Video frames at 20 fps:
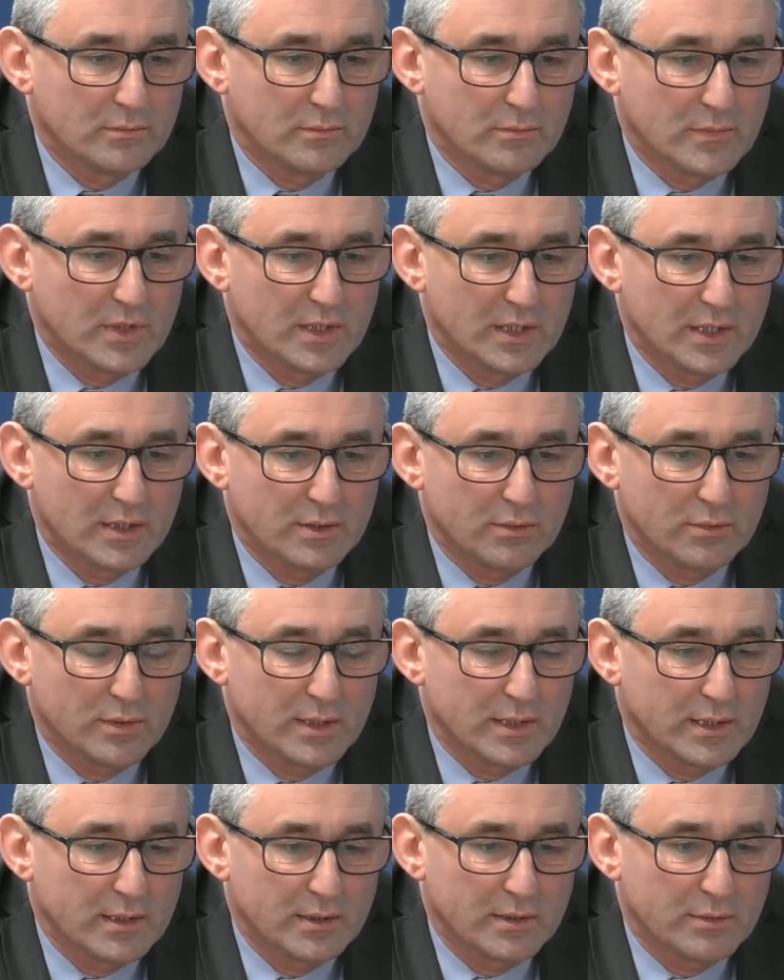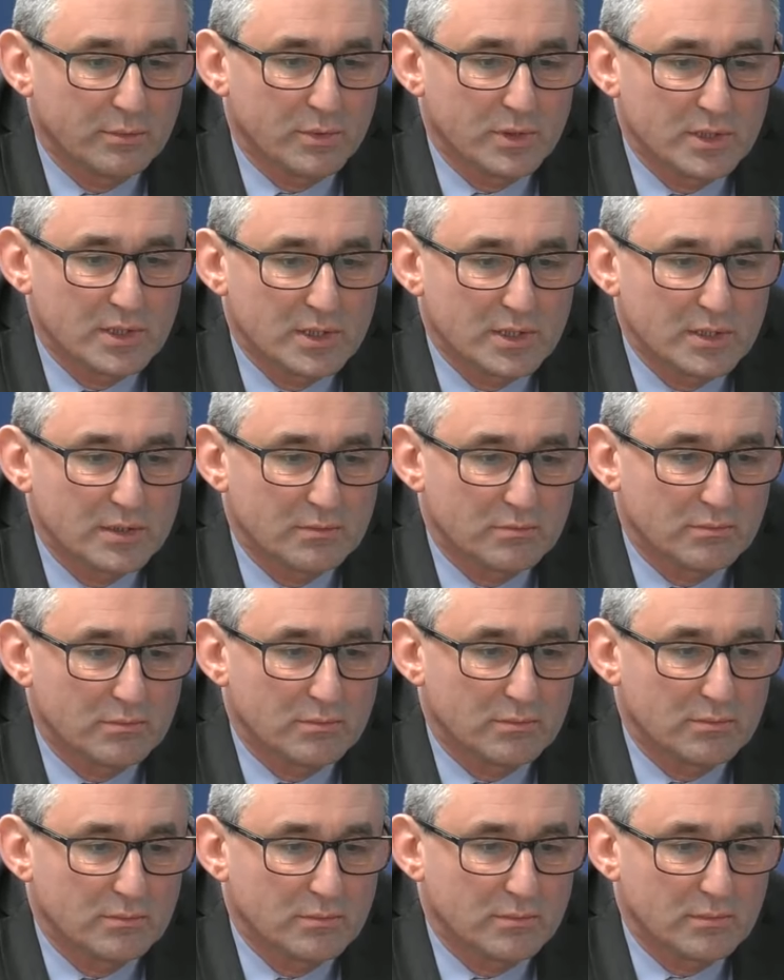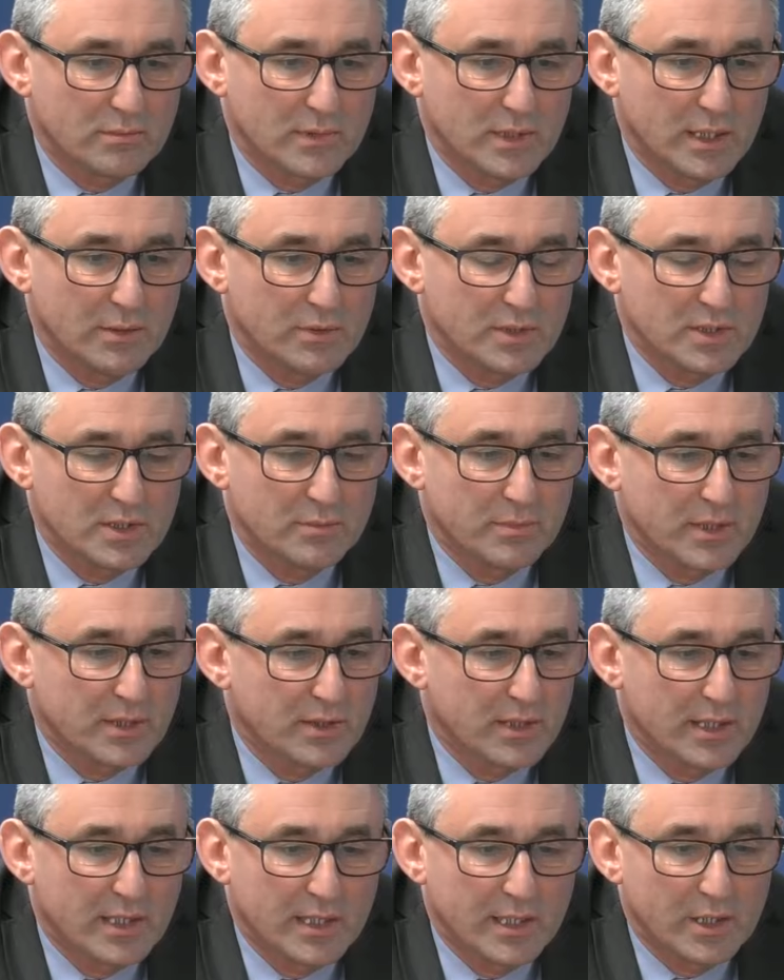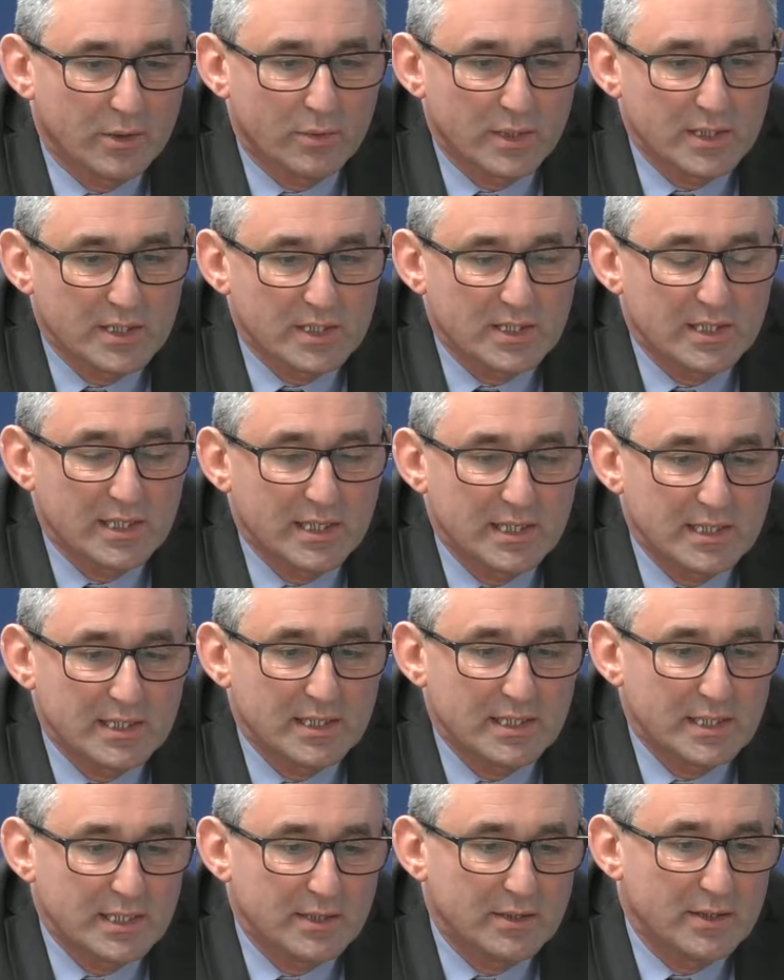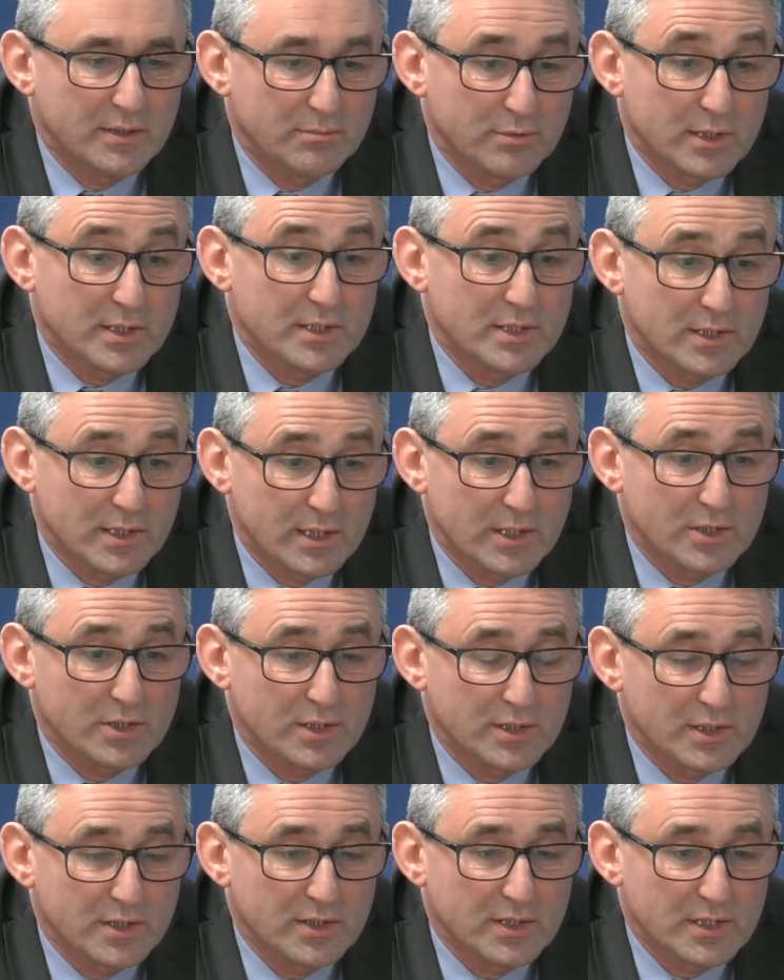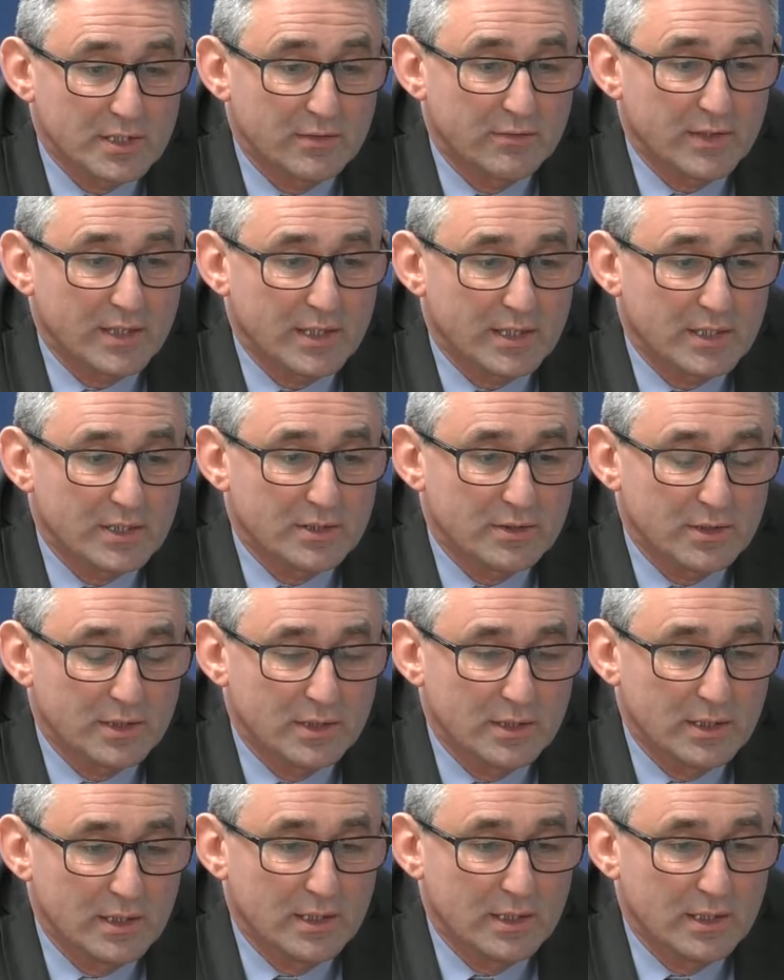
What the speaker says: It was something that I always stated in the presentation to the surveyors, that